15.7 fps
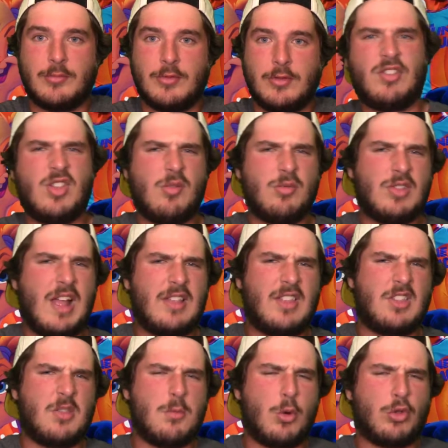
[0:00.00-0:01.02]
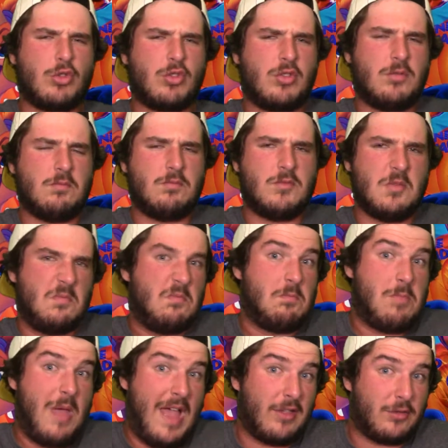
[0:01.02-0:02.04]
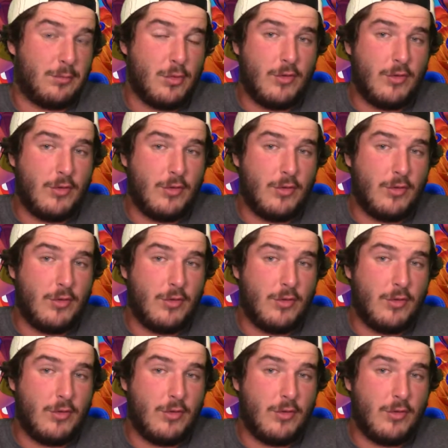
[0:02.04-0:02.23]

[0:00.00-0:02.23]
Space Jam's not the best